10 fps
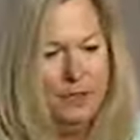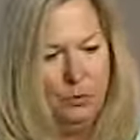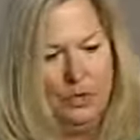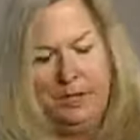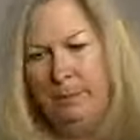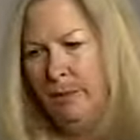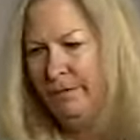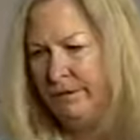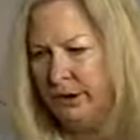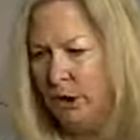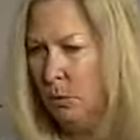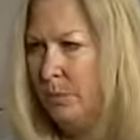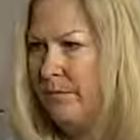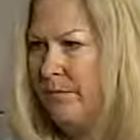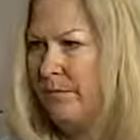one. Because all
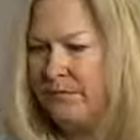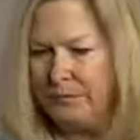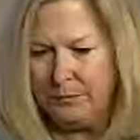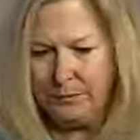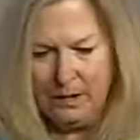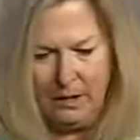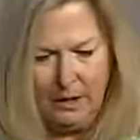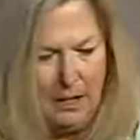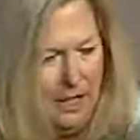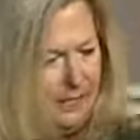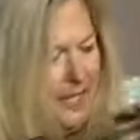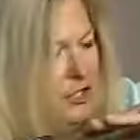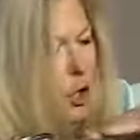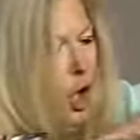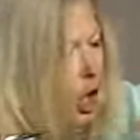of these are complete? These are all